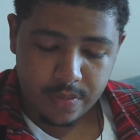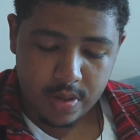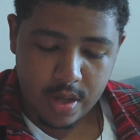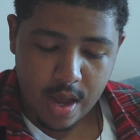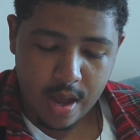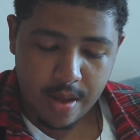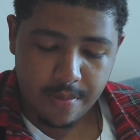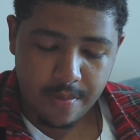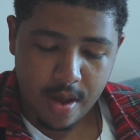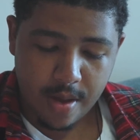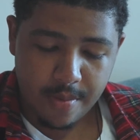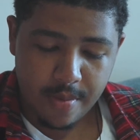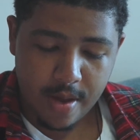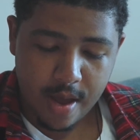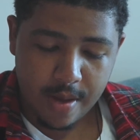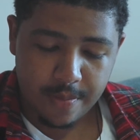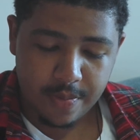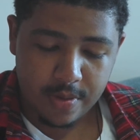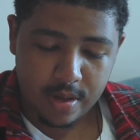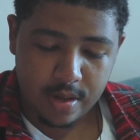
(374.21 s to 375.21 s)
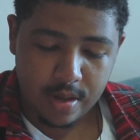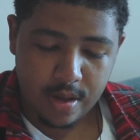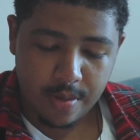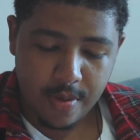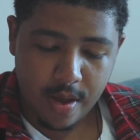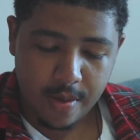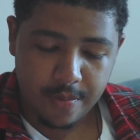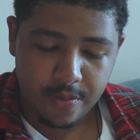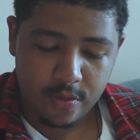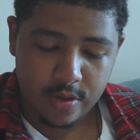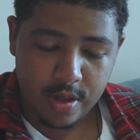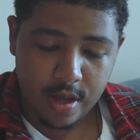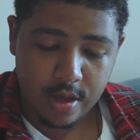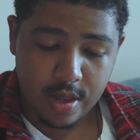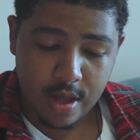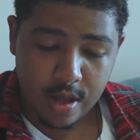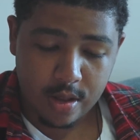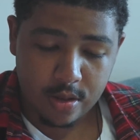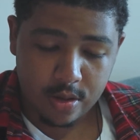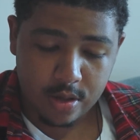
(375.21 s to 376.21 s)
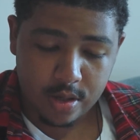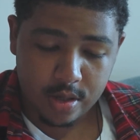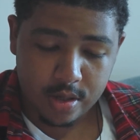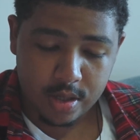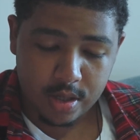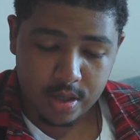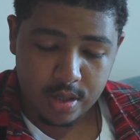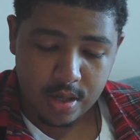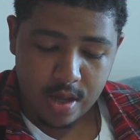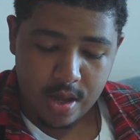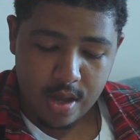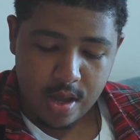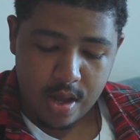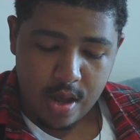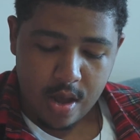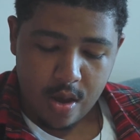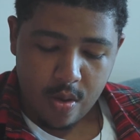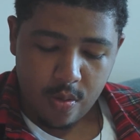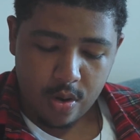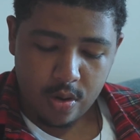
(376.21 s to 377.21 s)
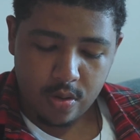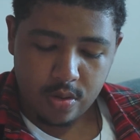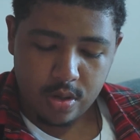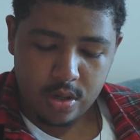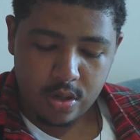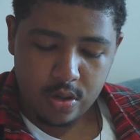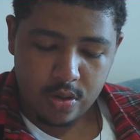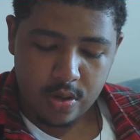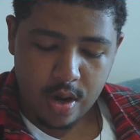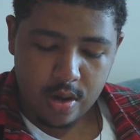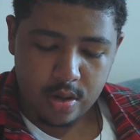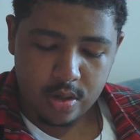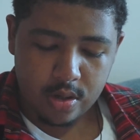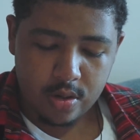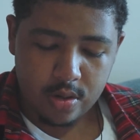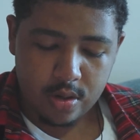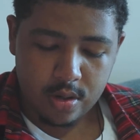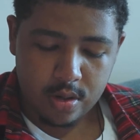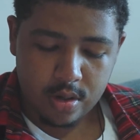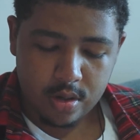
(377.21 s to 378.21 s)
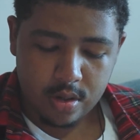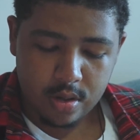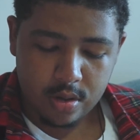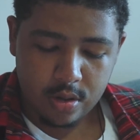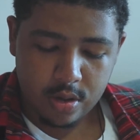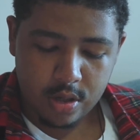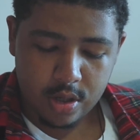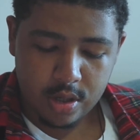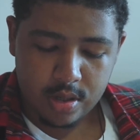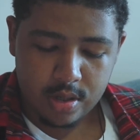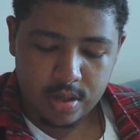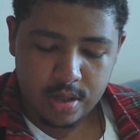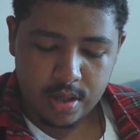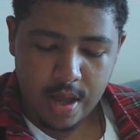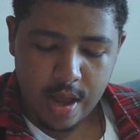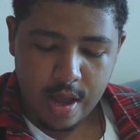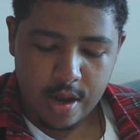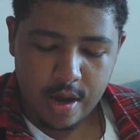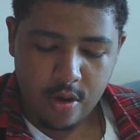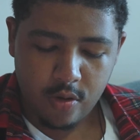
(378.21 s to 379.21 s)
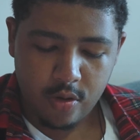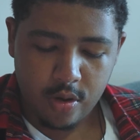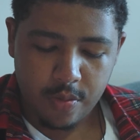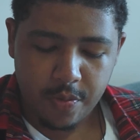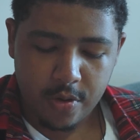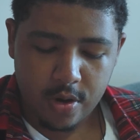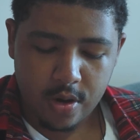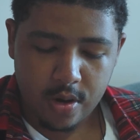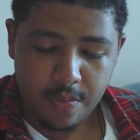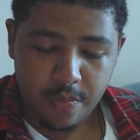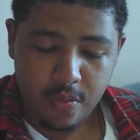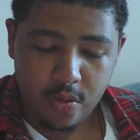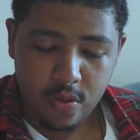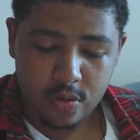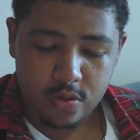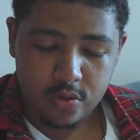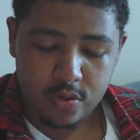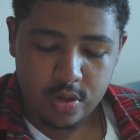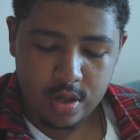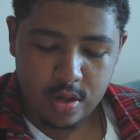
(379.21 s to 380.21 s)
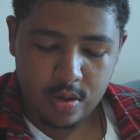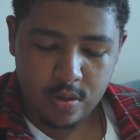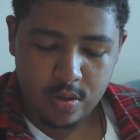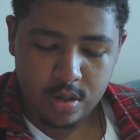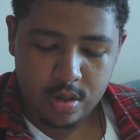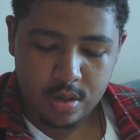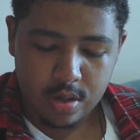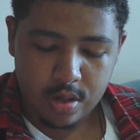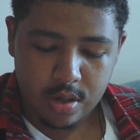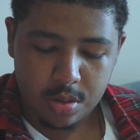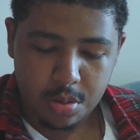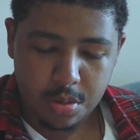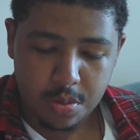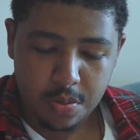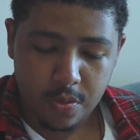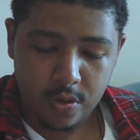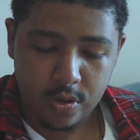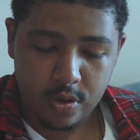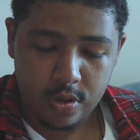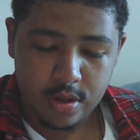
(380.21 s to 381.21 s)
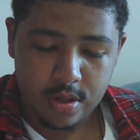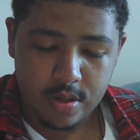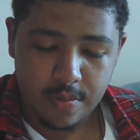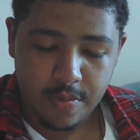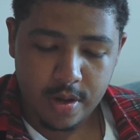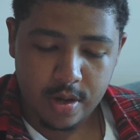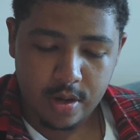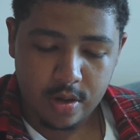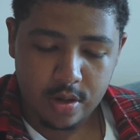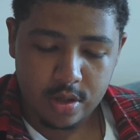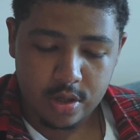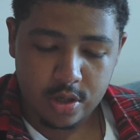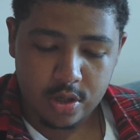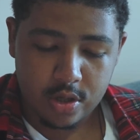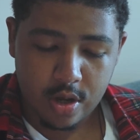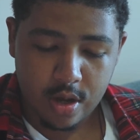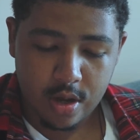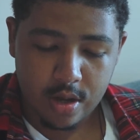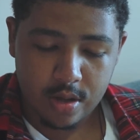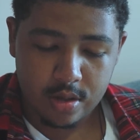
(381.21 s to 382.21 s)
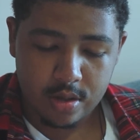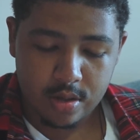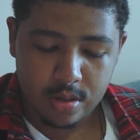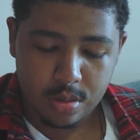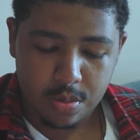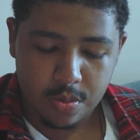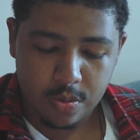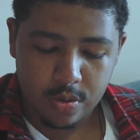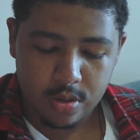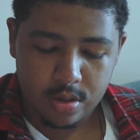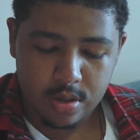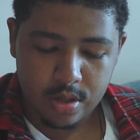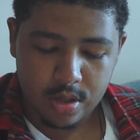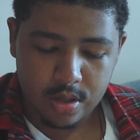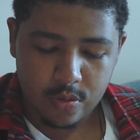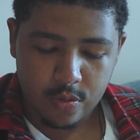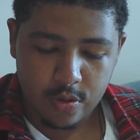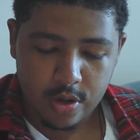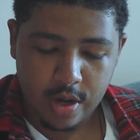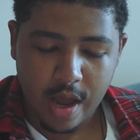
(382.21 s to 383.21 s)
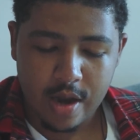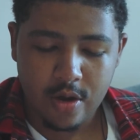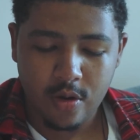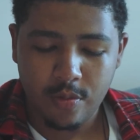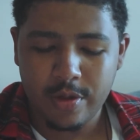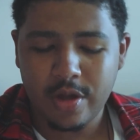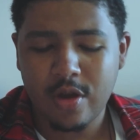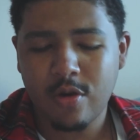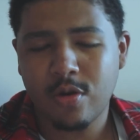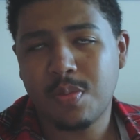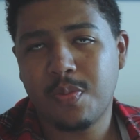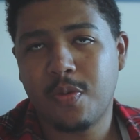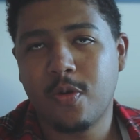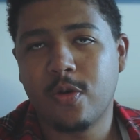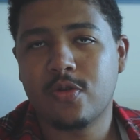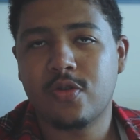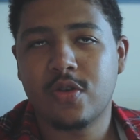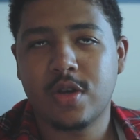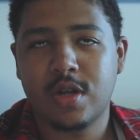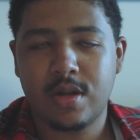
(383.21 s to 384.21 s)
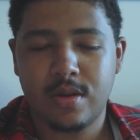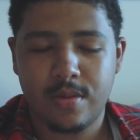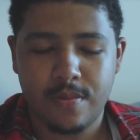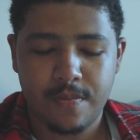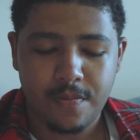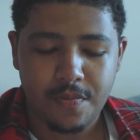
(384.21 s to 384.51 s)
Yeah, I'm happy. I'm happy with how that looks. What I want to do now is go to looks, and I always put on a portrait or a smooth, depending on the shot. The smooth doesn't work. I normally go with portrait.